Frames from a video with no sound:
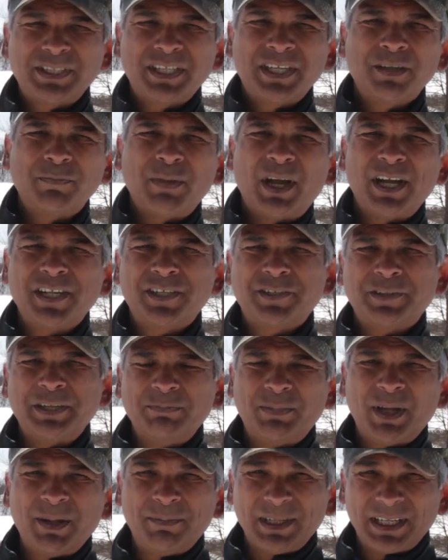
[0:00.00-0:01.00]
here,
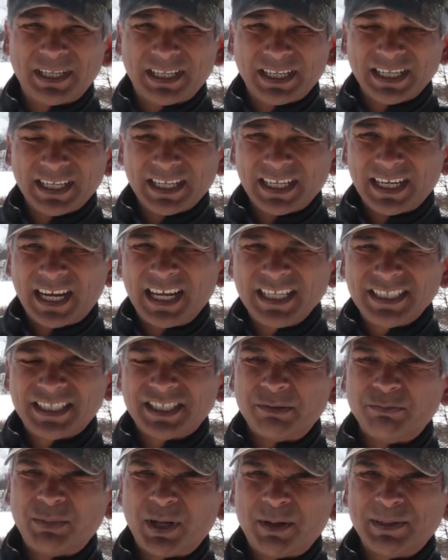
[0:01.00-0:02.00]
monitoring public hunts
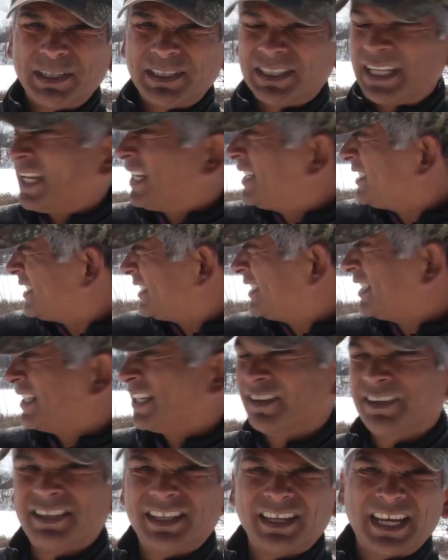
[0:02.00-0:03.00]
on public lands. And
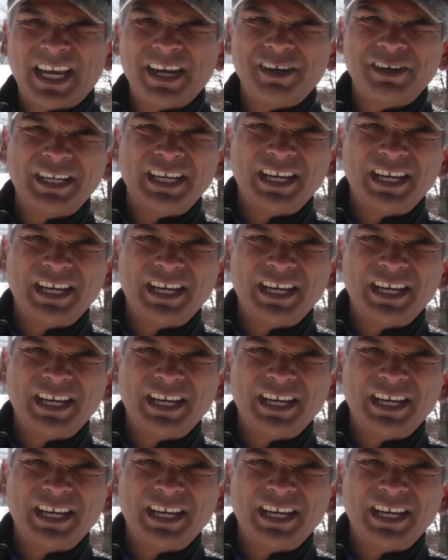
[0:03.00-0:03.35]
here are the coyote